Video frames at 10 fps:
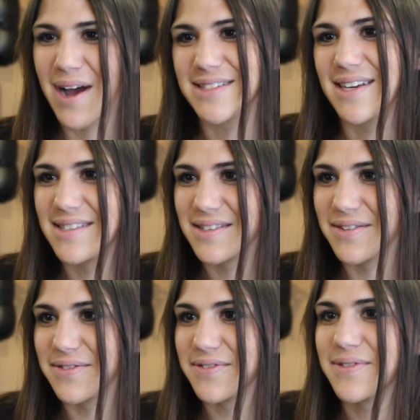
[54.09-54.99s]

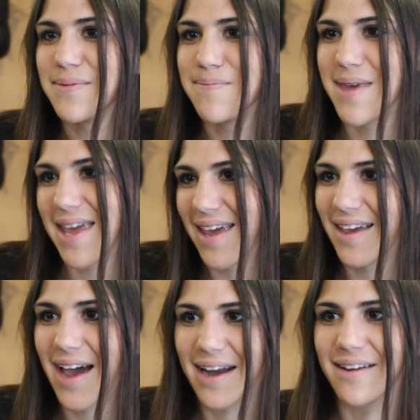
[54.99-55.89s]
process of
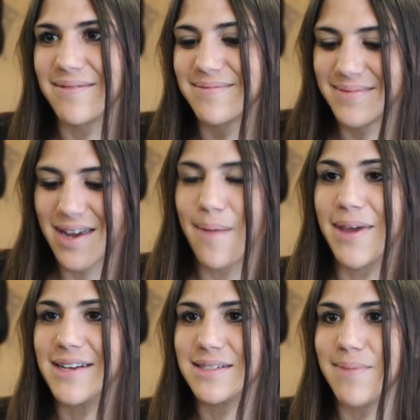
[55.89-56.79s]
me kind of
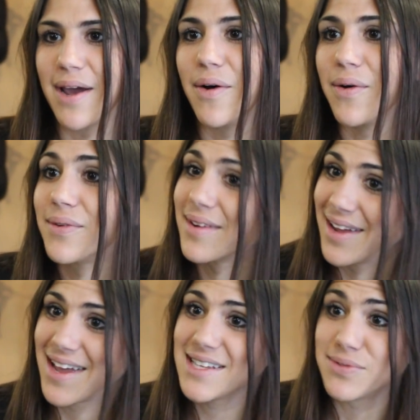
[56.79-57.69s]
coming into my
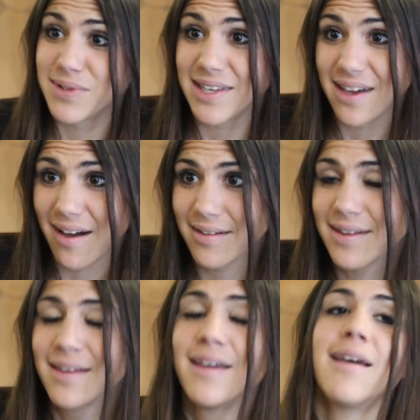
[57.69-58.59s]
own, I guess, really
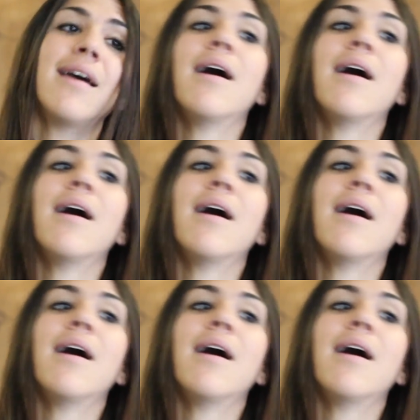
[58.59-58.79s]
young.